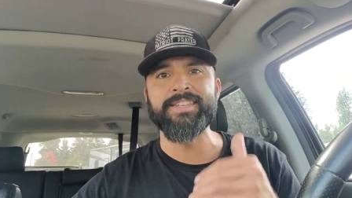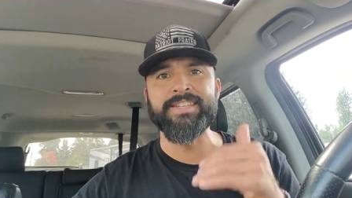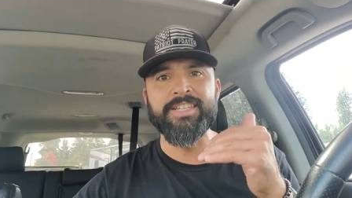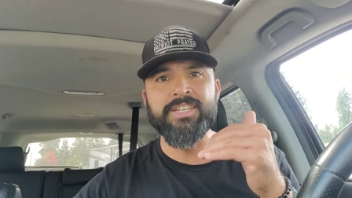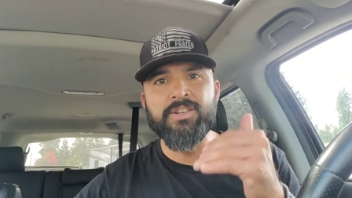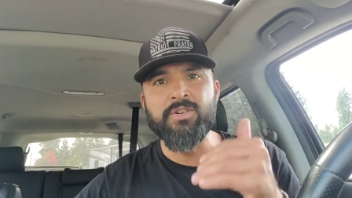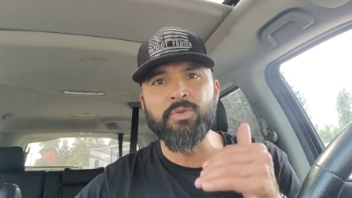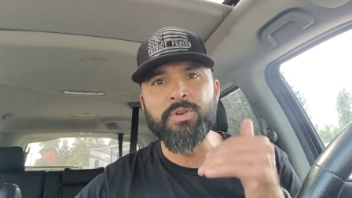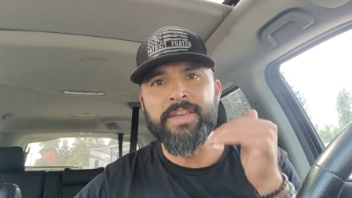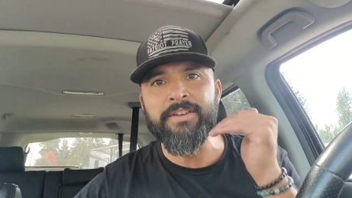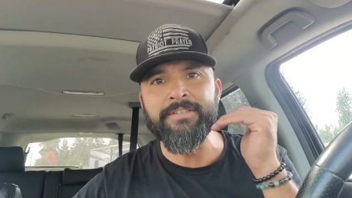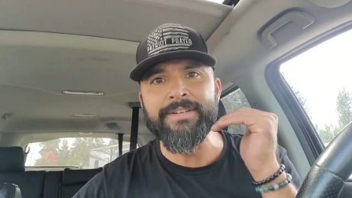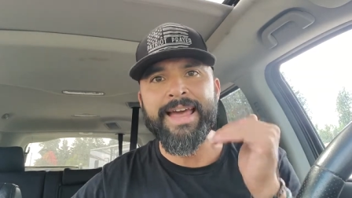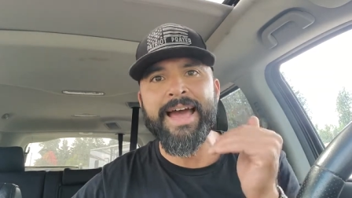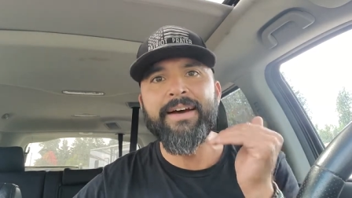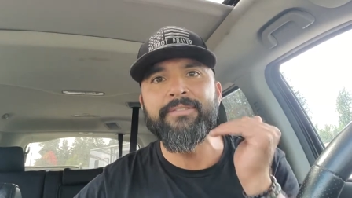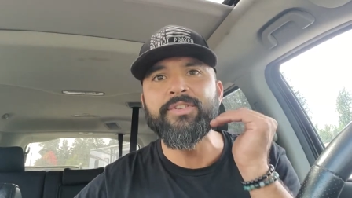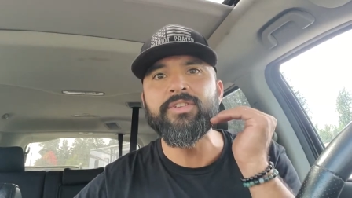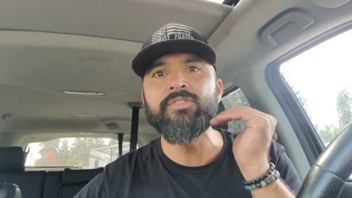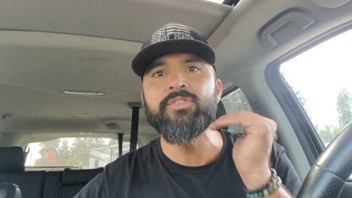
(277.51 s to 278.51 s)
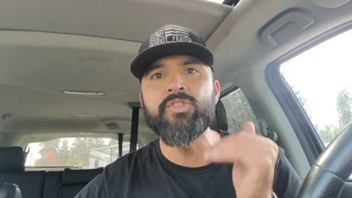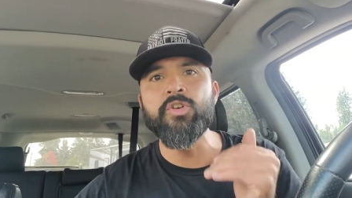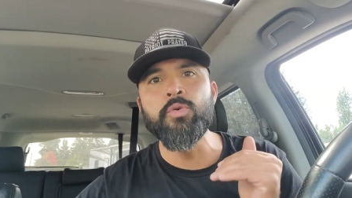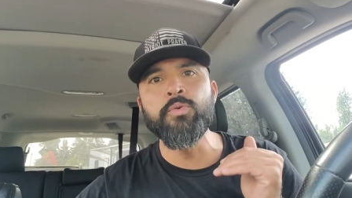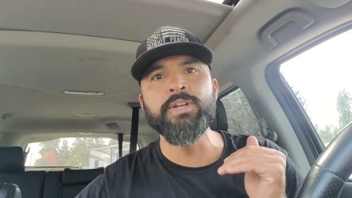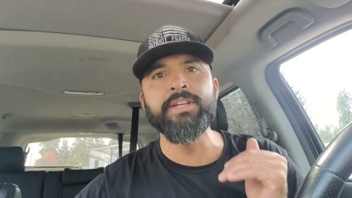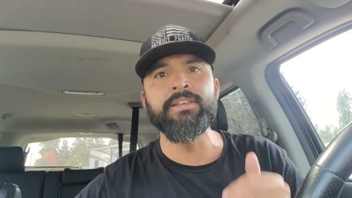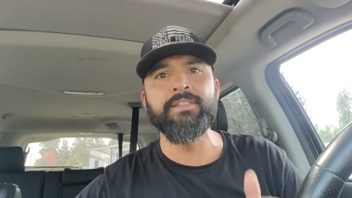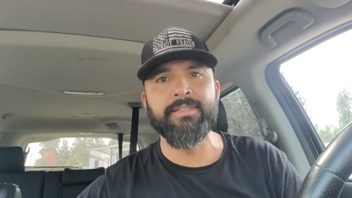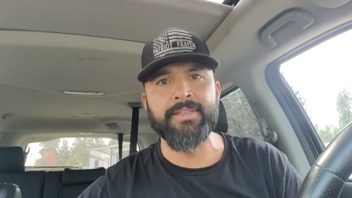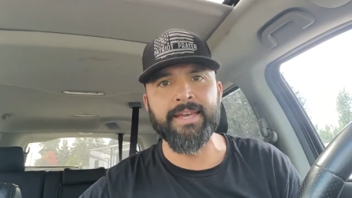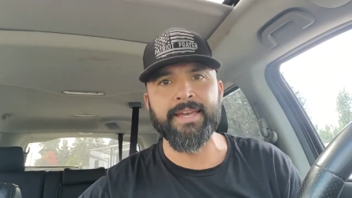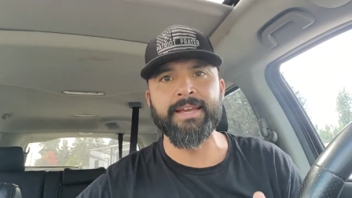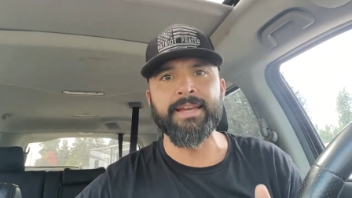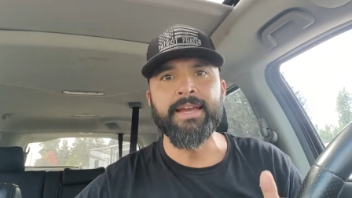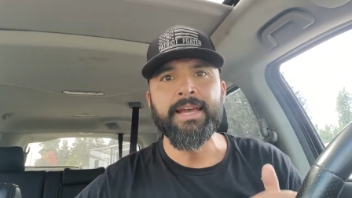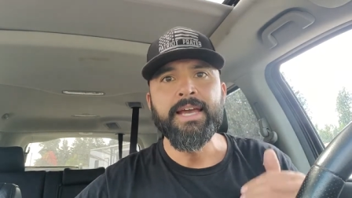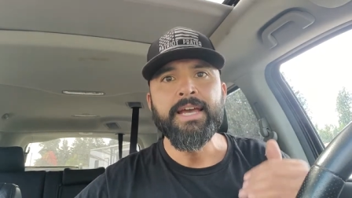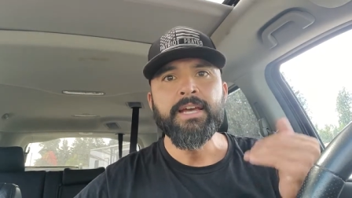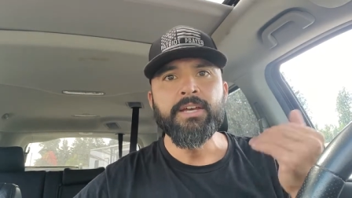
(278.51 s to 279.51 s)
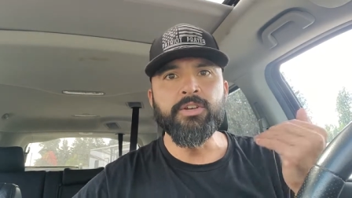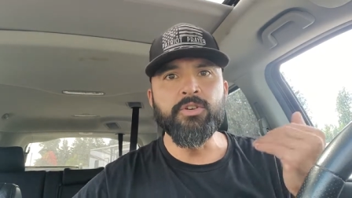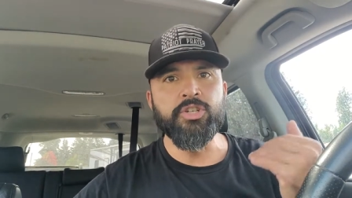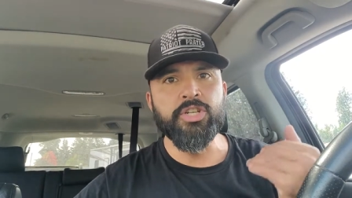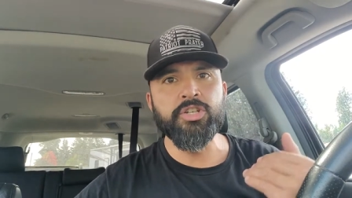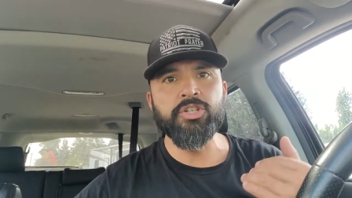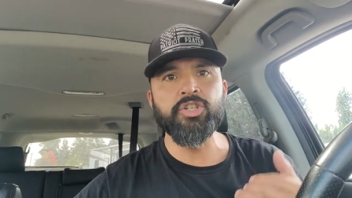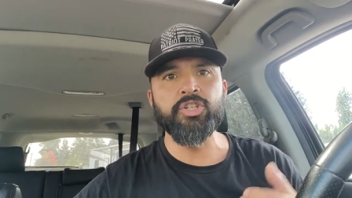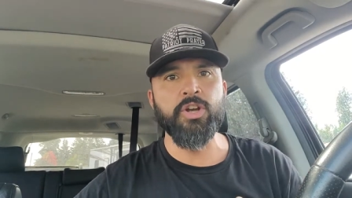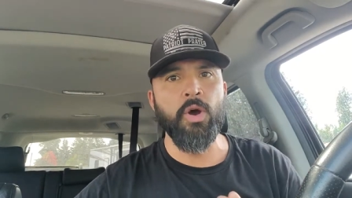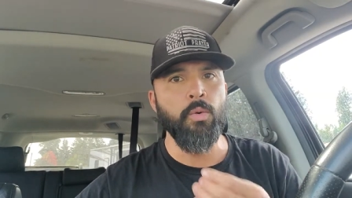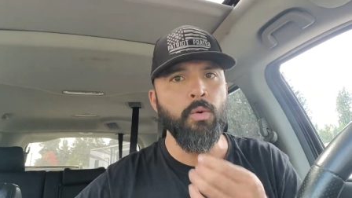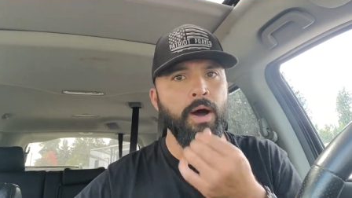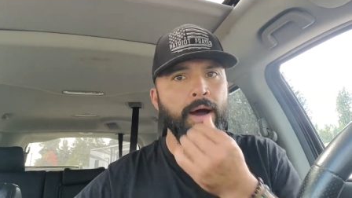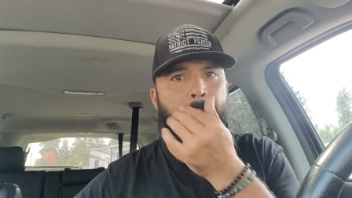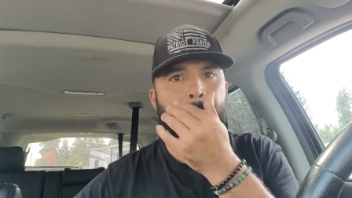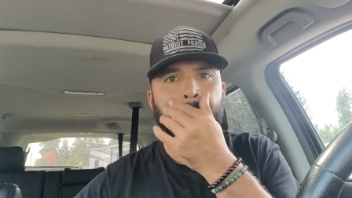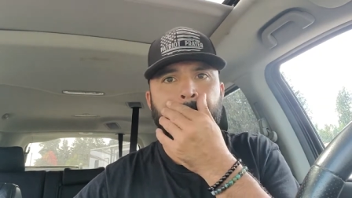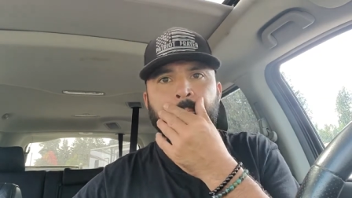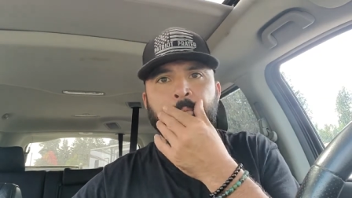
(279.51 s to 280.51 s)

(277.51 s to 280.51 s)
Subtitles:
And you don't even have to do anything. You just show up.